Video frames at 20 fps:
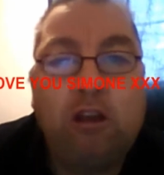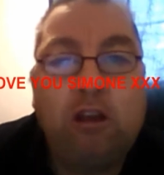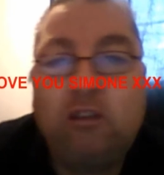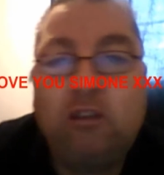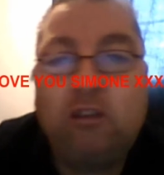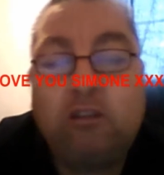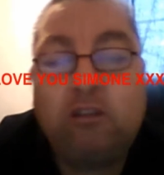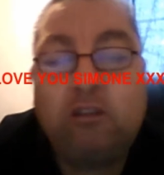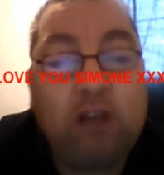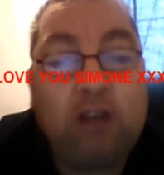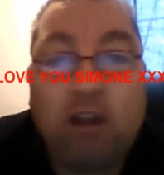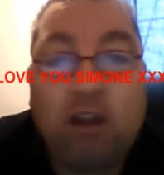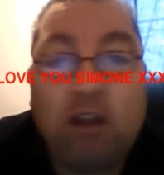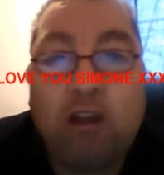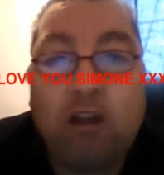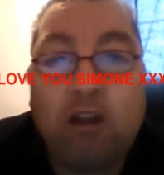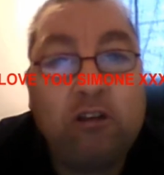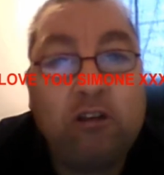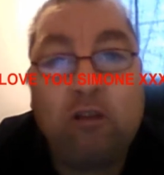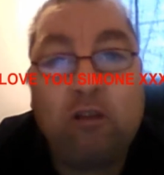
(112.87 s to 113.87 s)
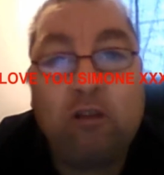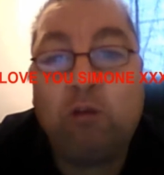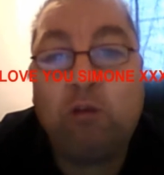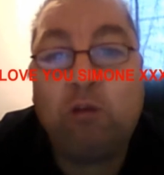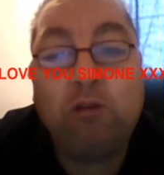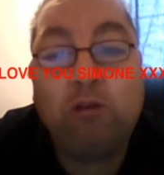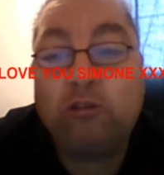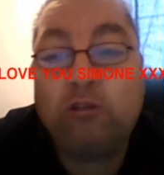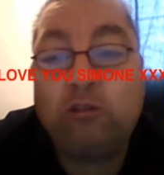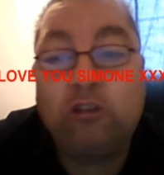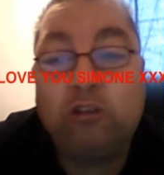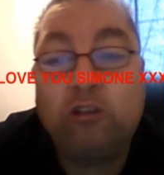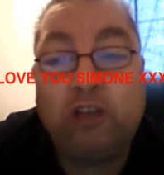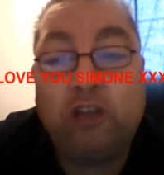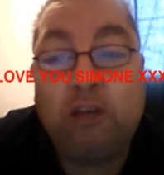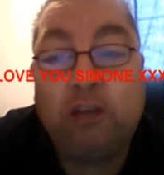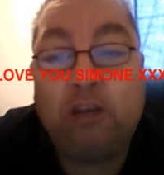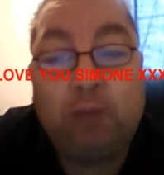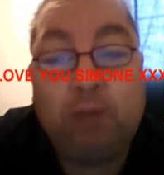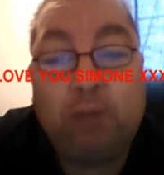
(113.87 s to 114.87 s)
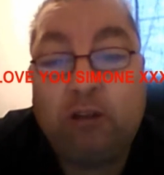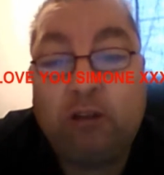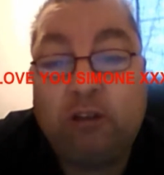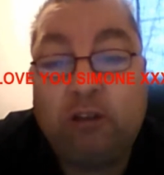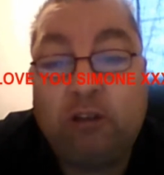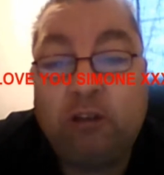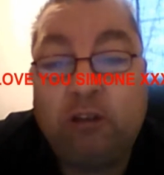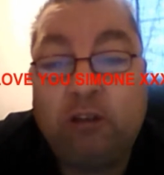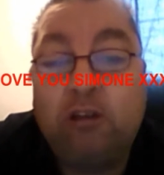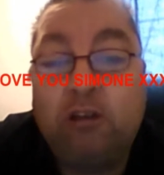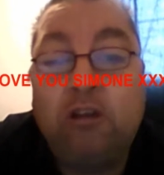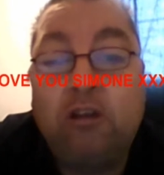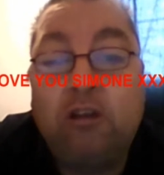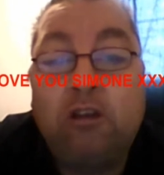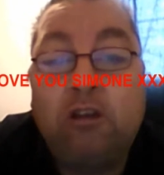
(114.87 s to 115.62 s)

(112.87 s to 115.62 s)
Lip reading: I don't know what else to say about her.